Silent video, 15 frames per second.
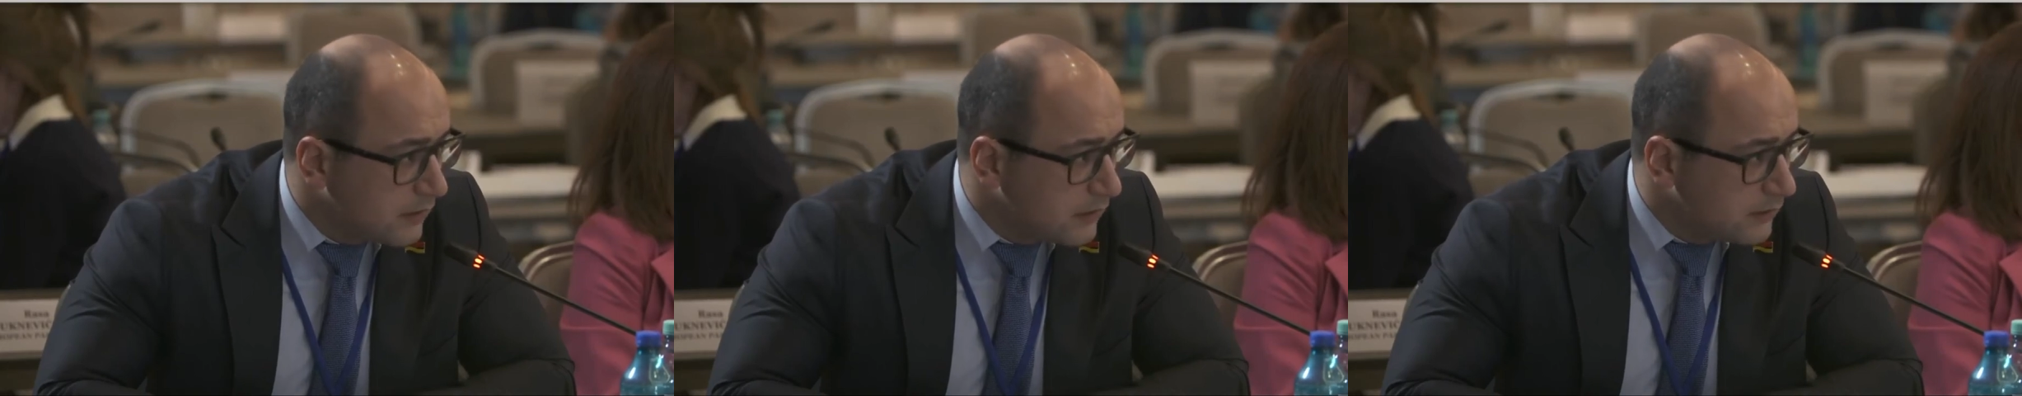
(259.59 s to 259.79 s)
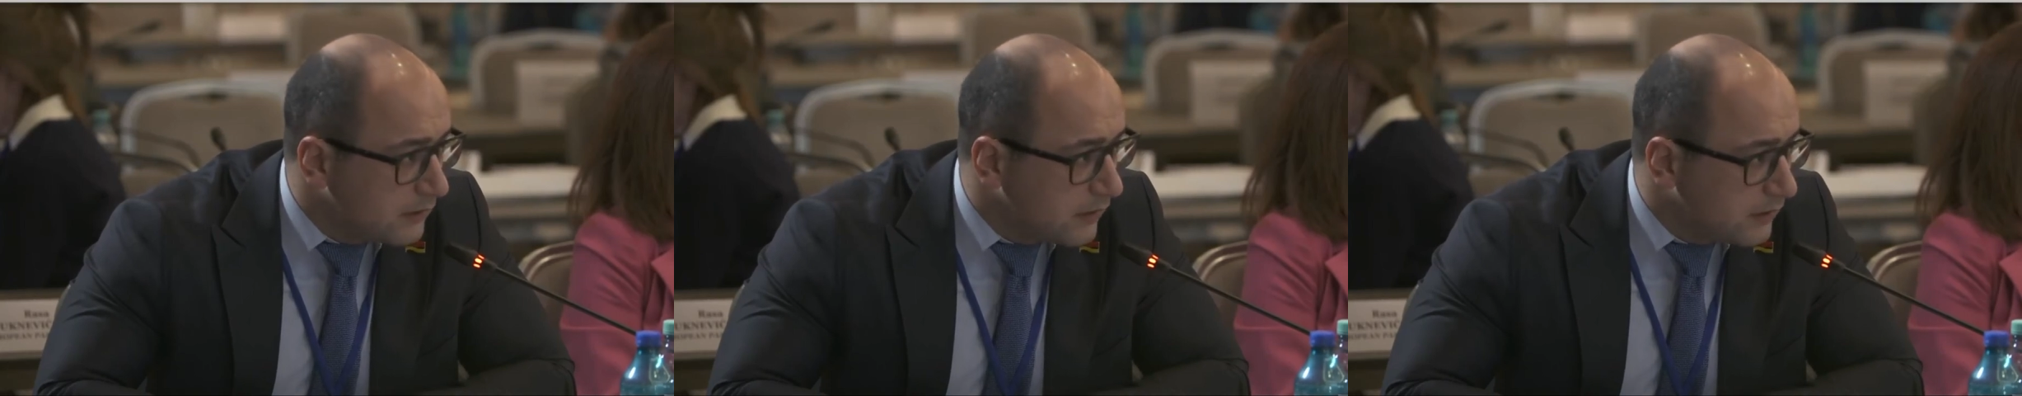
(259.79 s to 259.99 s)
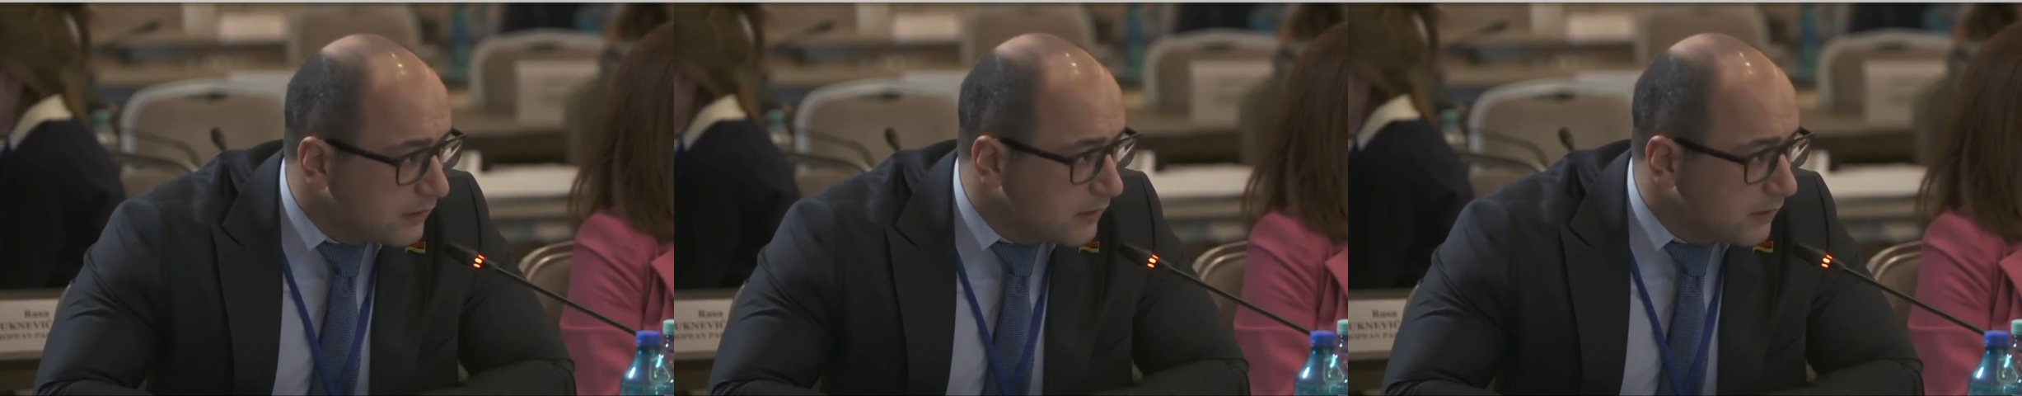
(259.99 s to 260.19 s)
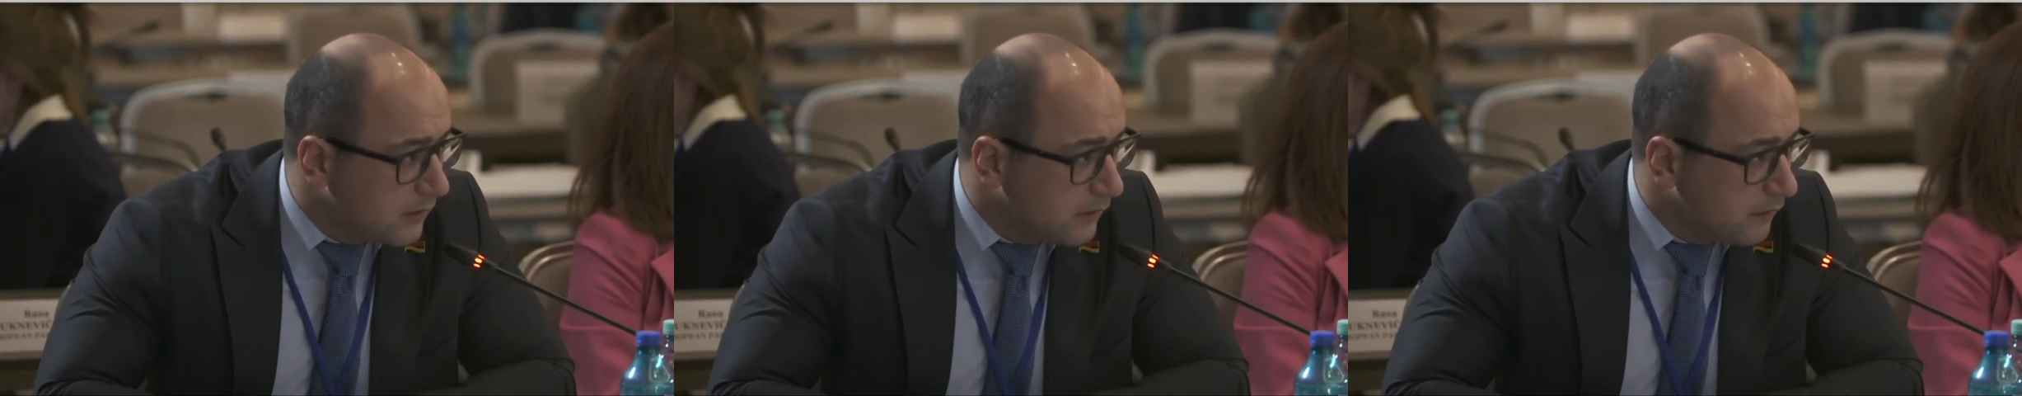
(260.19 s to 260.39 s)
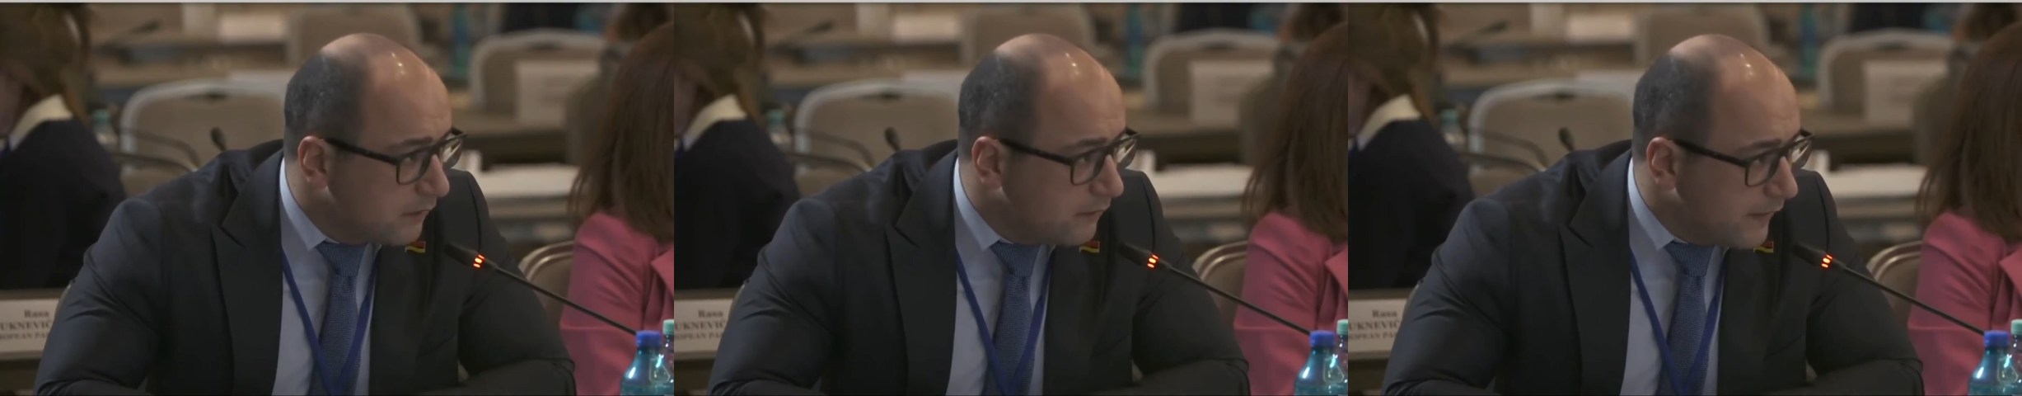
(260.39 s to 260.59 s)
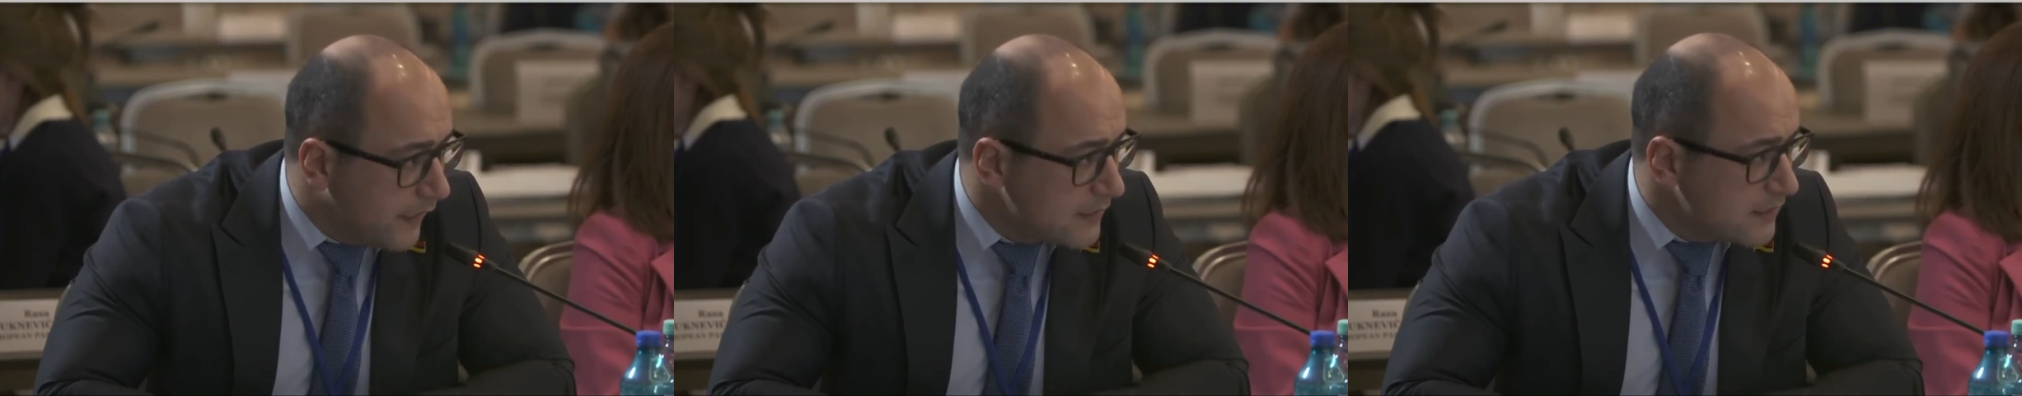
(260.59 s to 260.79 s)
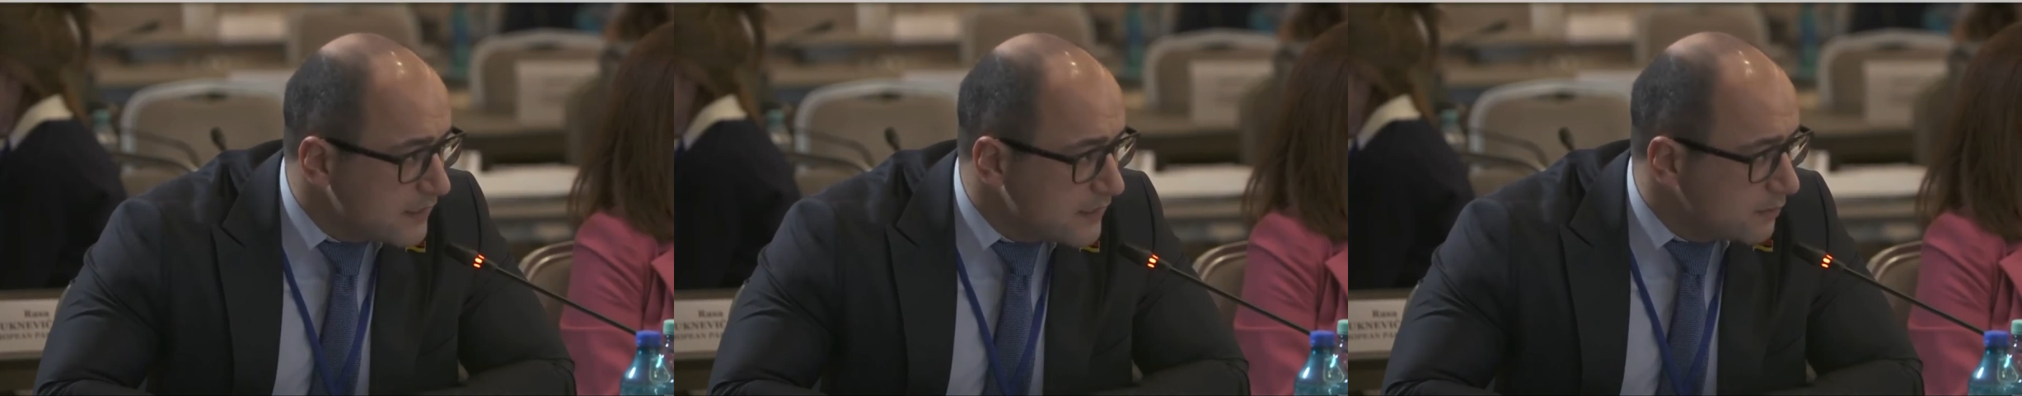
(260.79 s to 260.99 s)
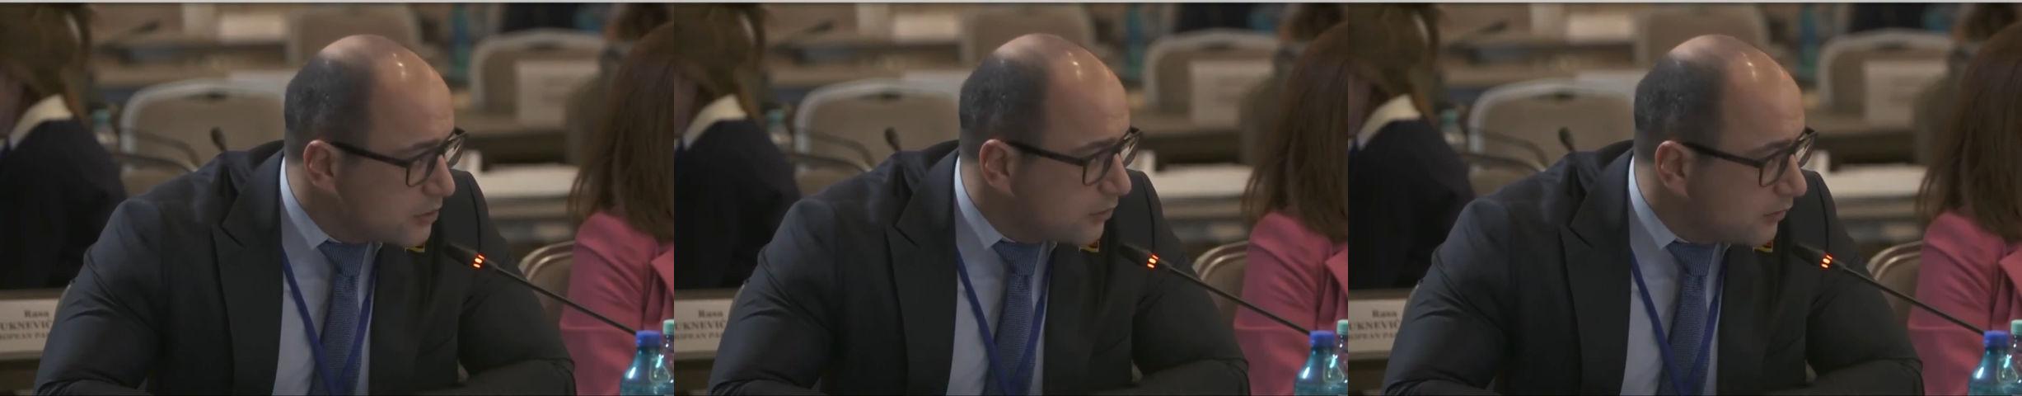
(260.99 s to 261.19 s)
that the vast
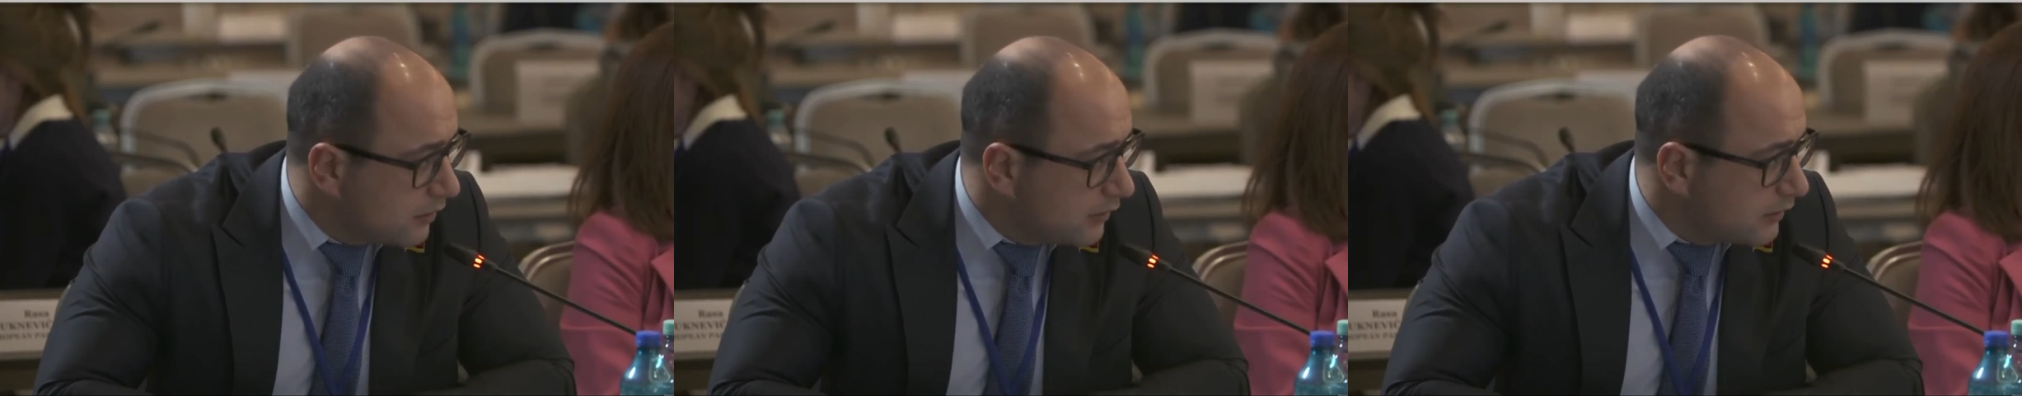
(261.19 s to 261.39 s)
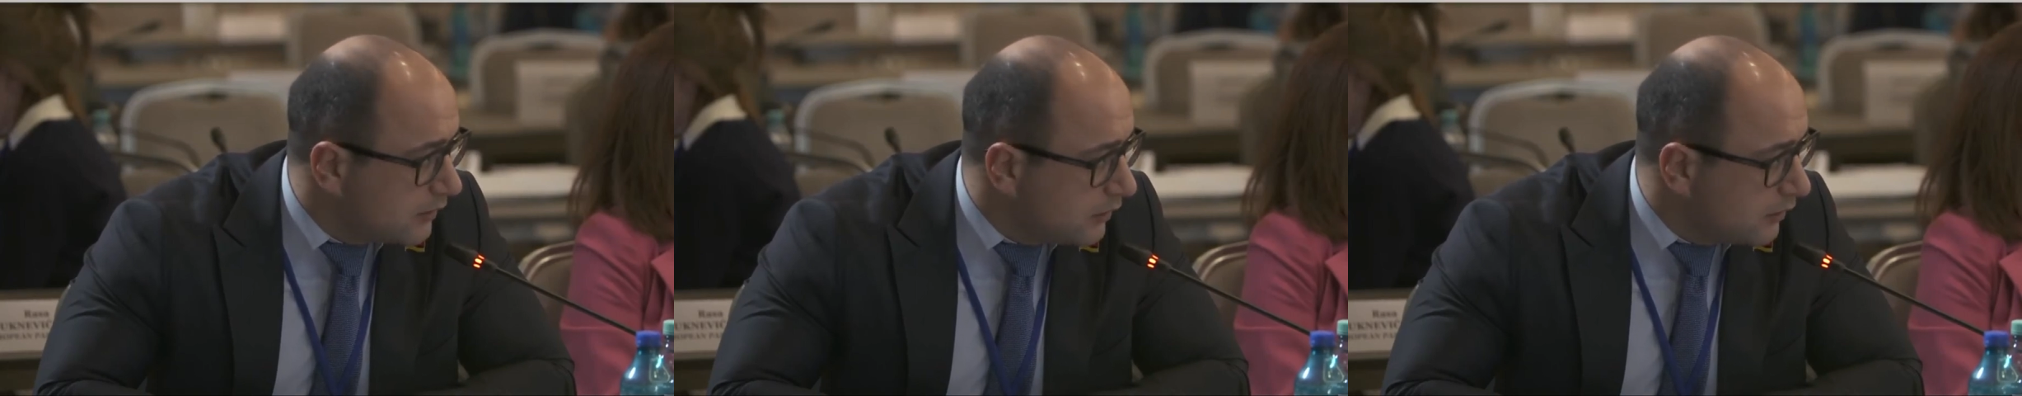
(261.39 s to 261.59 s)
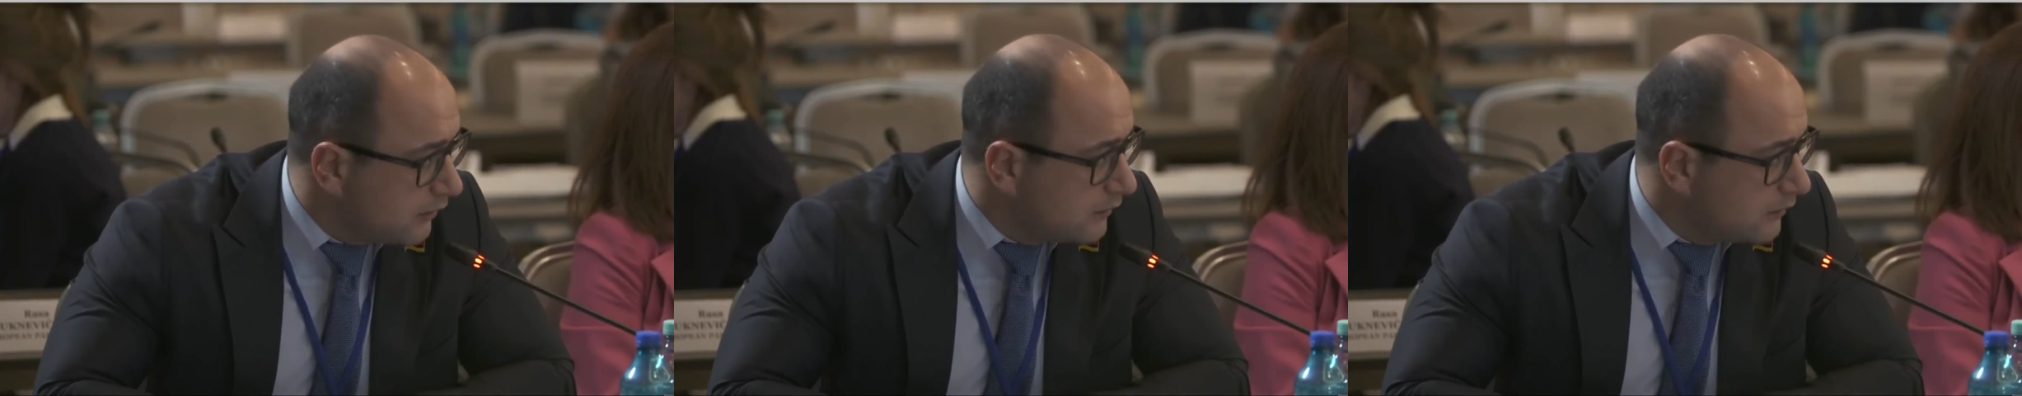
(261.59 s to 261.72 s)
majority of